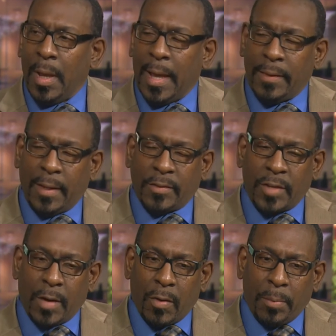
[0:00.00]
and et
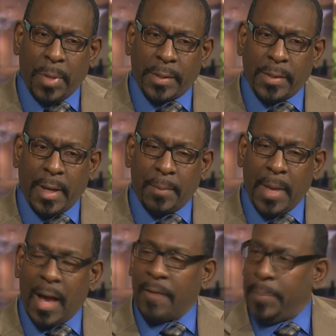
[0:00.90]
cetera. But um,
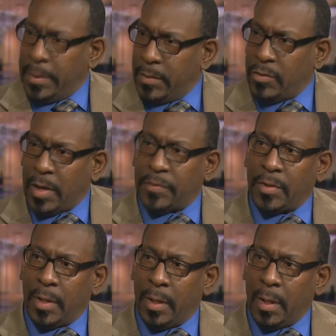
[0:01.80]
I've been to Jeff
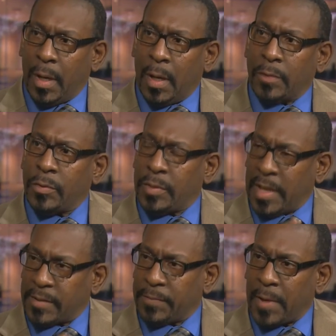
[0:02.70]
City uh, to
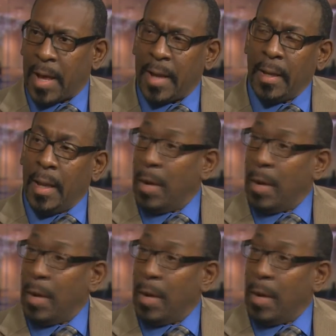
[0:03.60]
testify,